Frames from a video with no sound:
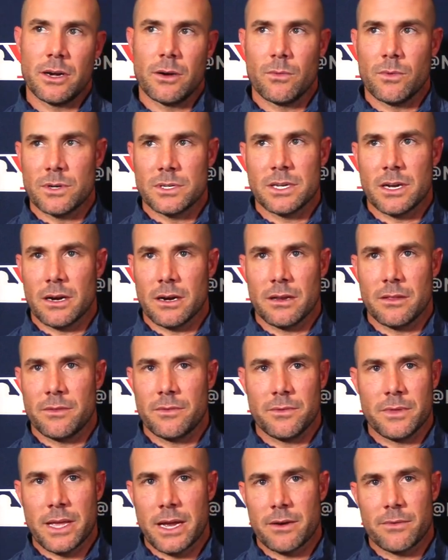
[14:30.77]
we're talking
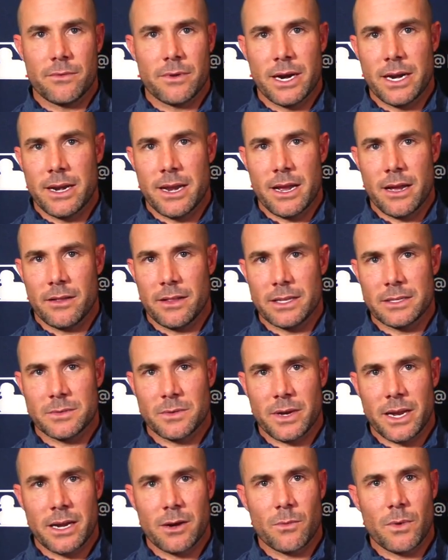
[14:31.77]
through that right now. That's
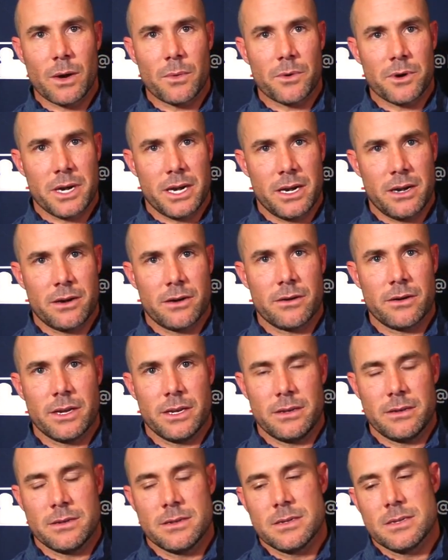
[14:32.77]
kind of why we're here. And,